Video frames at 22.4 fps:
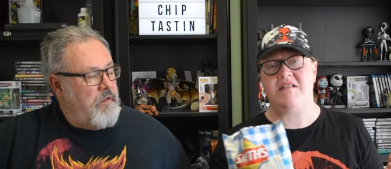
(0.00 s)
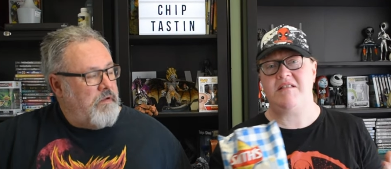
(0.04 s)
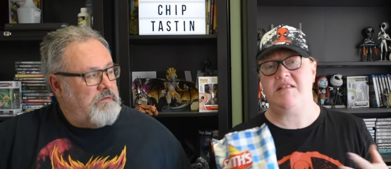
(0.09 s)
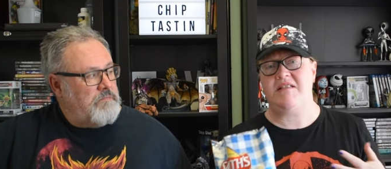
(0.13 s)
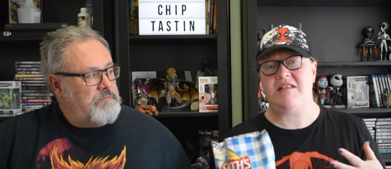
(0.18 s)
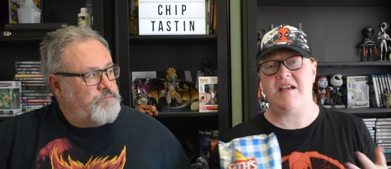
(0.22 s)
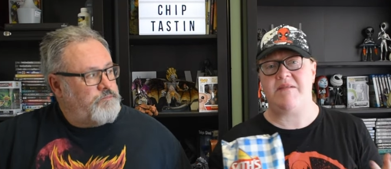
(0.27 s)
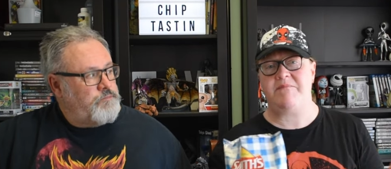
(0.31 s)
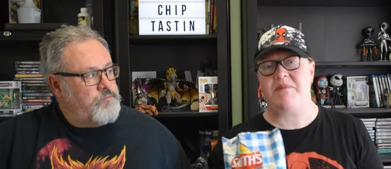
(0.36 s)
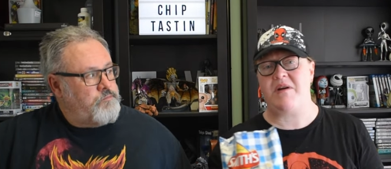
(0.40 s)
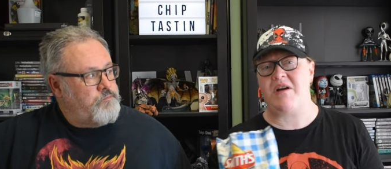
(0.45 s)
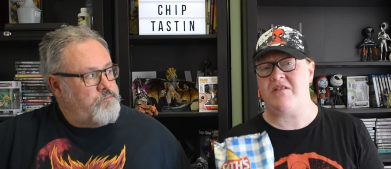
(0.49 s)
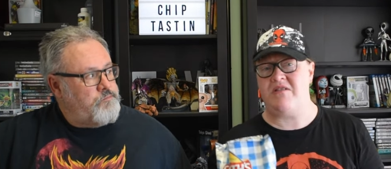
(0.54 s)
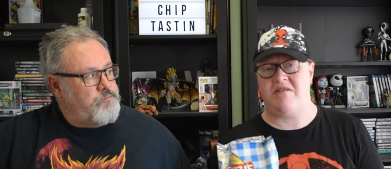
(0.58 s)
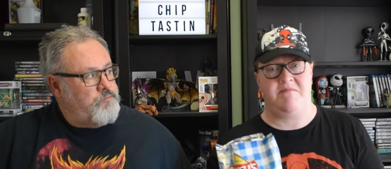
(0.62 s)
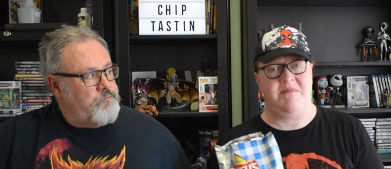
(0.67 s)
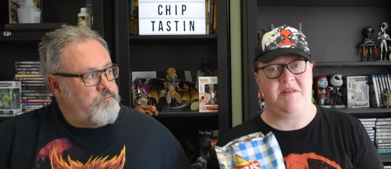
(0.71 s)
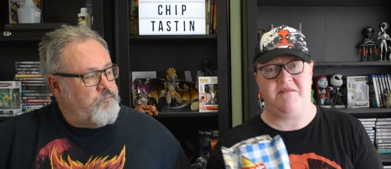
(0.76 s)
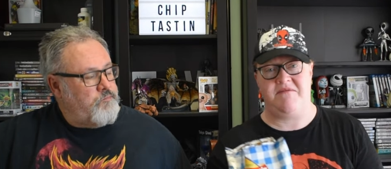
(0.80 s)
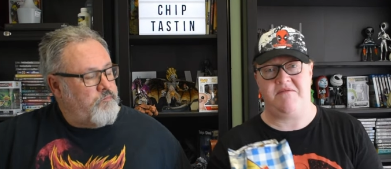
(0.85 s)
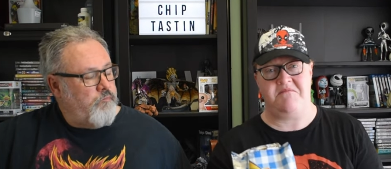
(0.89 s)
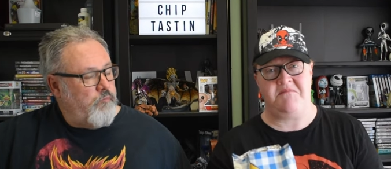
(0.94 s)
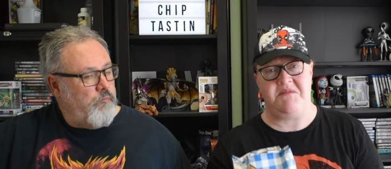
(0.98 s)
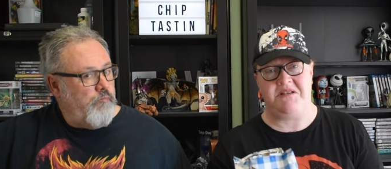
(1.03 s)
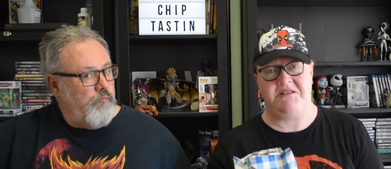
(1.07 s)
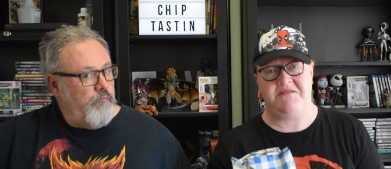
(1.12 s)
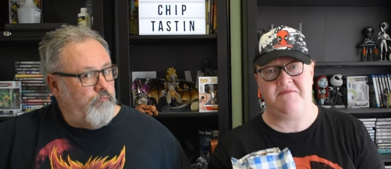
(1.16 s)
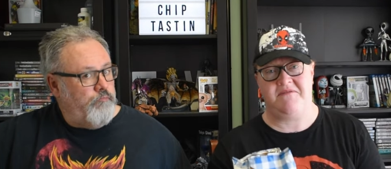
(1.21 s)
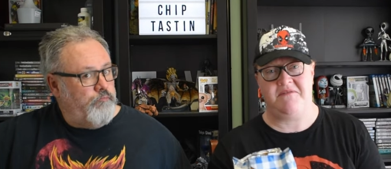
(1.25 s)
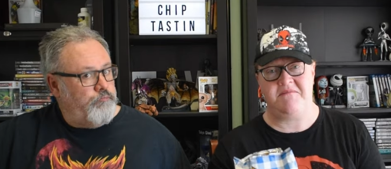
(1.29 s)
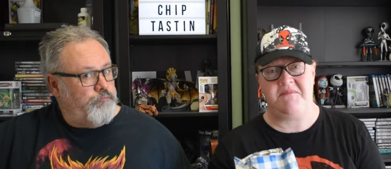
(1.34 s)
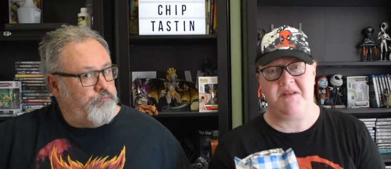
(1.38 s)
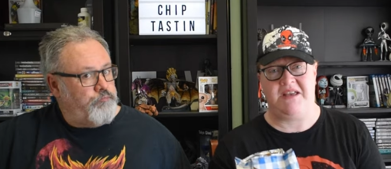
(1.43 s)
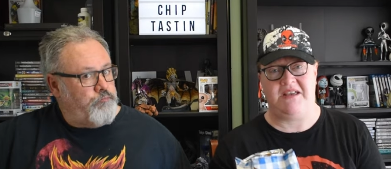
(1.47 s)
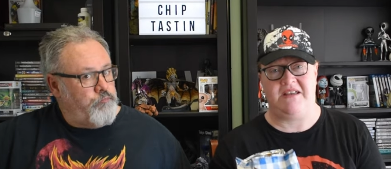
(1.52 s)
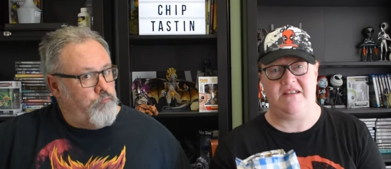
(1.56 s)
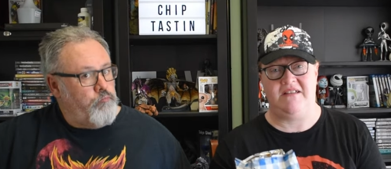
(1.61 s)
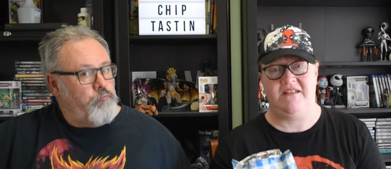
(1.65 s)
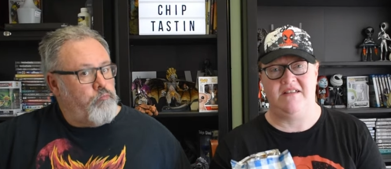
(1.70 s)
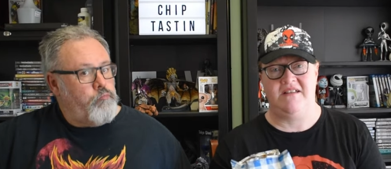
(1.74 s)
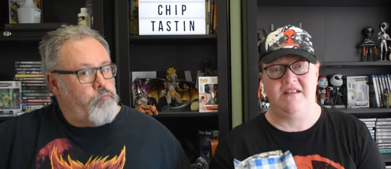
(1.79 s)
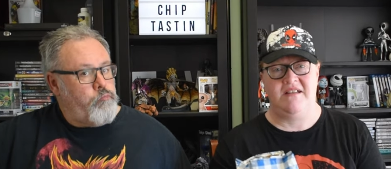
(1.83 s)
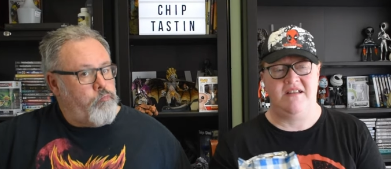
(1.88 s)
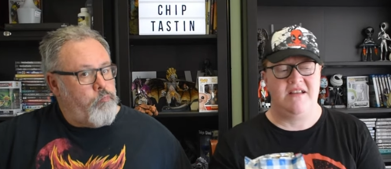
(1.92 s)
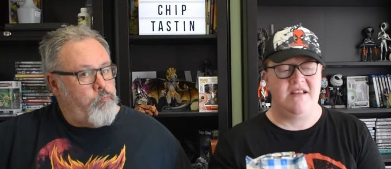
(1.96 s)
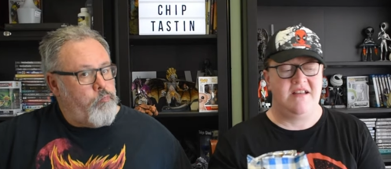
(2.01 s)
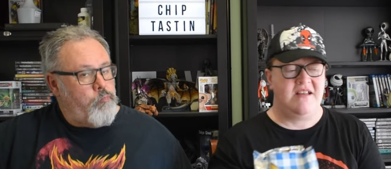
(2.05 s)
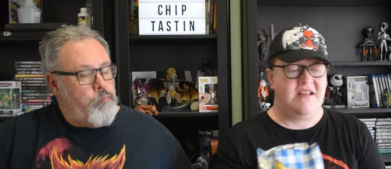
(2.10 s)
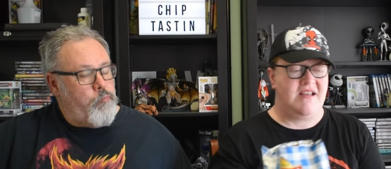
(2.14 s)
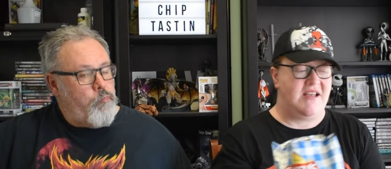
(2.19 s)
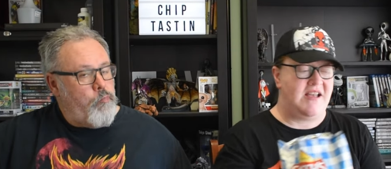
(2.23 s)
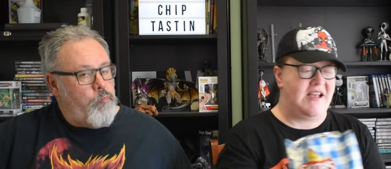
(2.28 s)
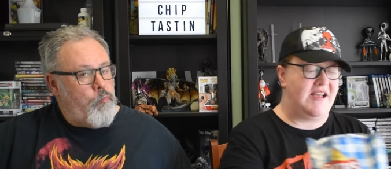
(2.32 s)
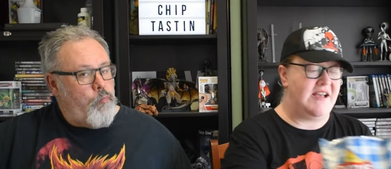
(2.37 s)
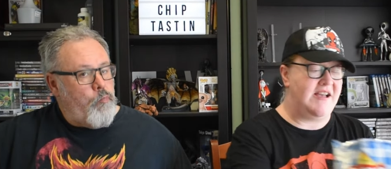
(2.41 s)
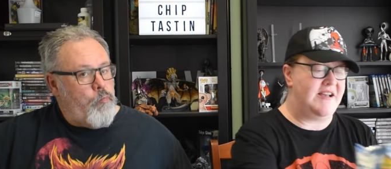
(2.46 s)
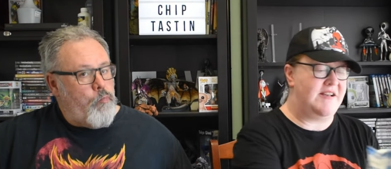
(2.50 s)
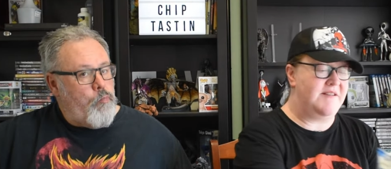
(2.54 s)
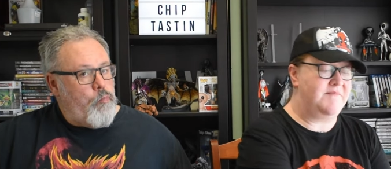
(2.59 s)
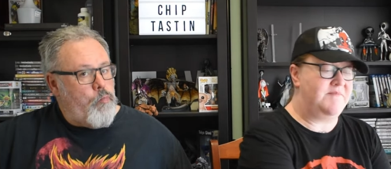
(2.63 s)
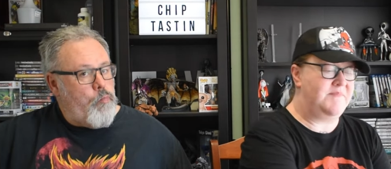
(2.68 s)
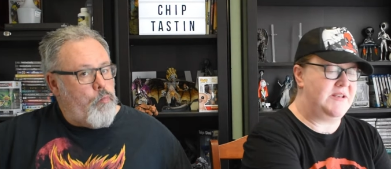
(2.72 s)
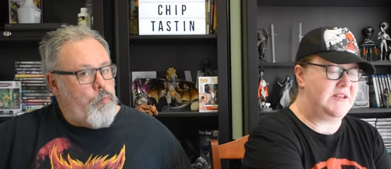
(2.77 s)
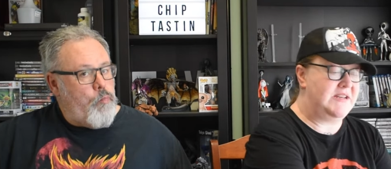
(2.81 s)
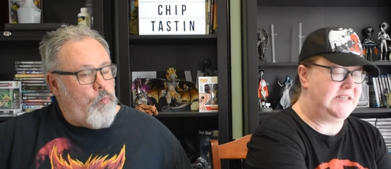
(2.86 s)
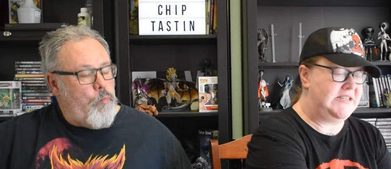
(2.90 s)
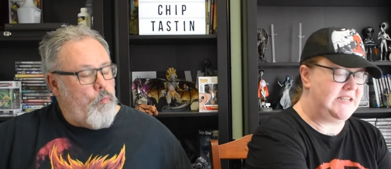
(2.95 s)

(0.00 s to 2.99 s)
Speaker 1: They're both a bit of a miss for me. But